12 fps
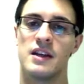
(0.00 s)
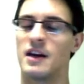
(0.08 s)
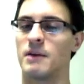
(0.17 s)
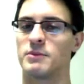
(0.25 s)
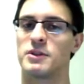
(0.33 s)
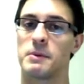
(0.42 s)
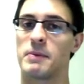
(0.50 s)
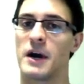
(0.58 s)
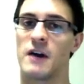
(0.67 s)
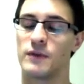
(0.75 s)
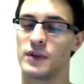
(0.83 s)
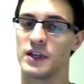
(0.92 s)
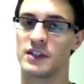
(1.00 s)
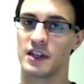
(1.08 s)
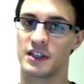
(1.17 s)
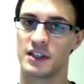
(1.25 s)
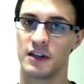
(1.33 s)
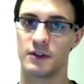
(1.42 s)
Um, some of the powerful things that
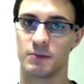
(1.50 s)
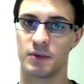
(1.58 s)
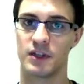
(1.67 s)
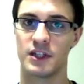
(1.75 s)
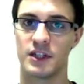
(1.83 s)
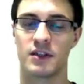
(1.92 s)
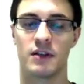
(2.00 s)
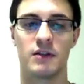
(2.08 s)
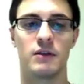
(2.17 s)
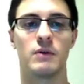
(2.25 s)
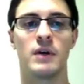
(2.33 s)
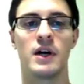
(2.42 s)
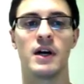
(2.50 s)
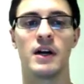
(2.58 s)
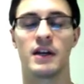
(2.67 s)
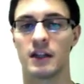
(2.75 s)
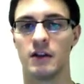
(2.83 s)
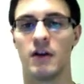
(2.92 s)
Excel spreadsheets can do
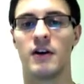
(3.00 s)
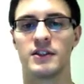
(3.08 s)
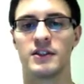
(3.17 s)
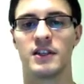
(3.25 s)
get lost.